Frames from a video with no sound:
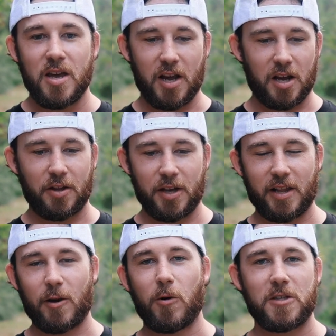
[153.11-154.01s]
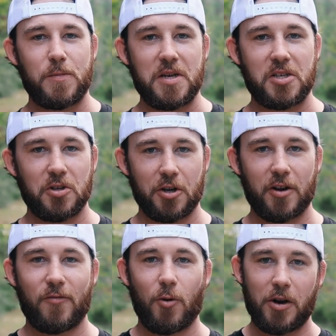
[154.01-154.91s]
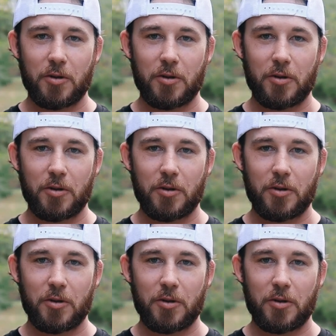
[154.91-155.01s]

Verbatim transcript: and click like what species you're looking for,